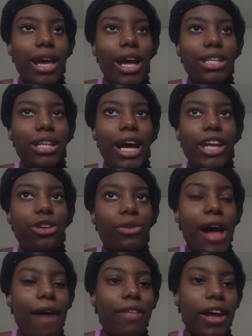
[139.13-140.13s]
And like, you
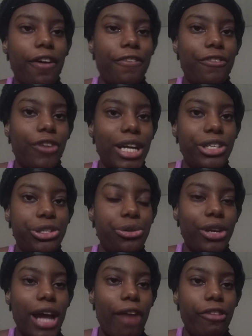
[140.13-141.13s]
can have like
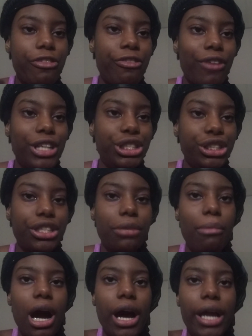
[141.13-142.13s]
you can have it fresh in
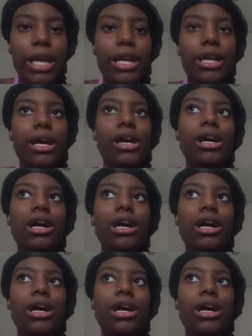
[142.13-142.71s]
your mind.